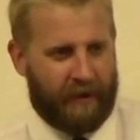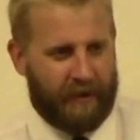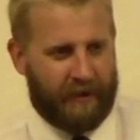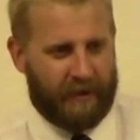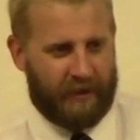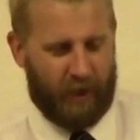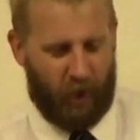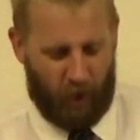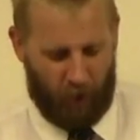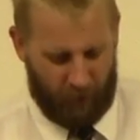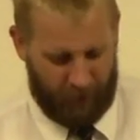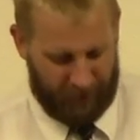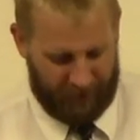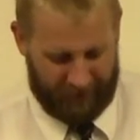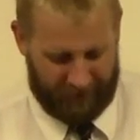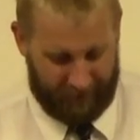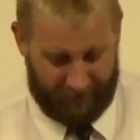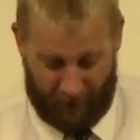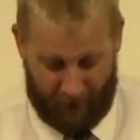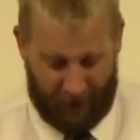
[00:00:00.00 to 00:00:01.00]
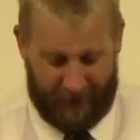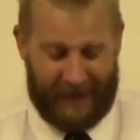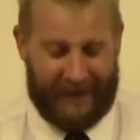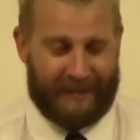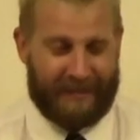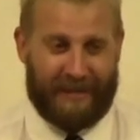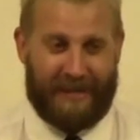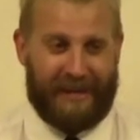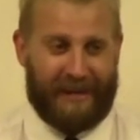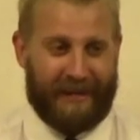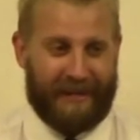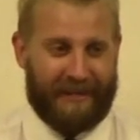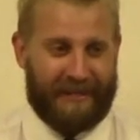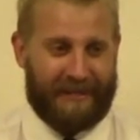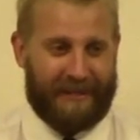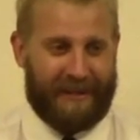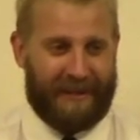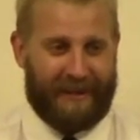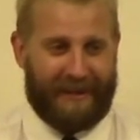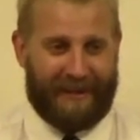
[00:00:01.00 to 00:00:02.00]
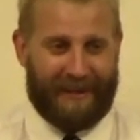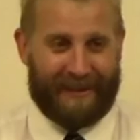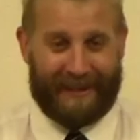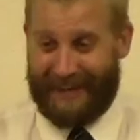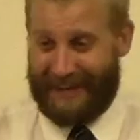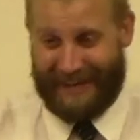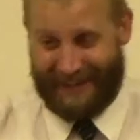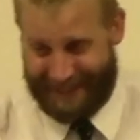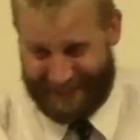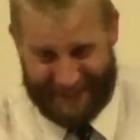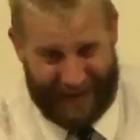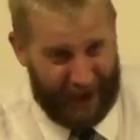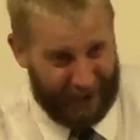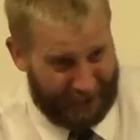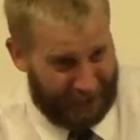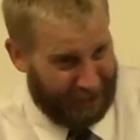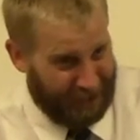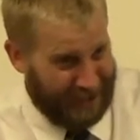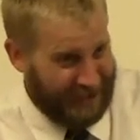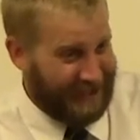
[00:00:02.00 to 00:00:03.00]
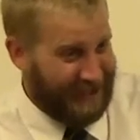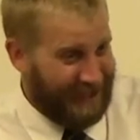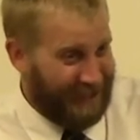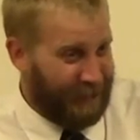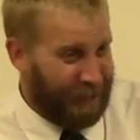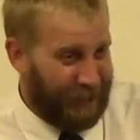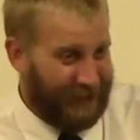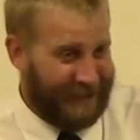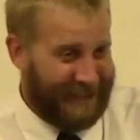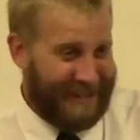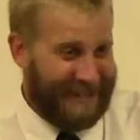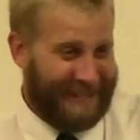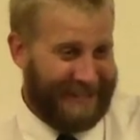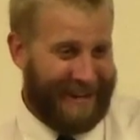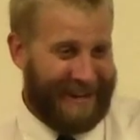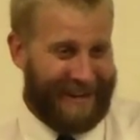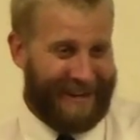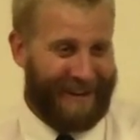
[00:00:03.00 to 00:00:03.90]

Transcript: So the very next thing, it's, Gideon's down there listening to what they say.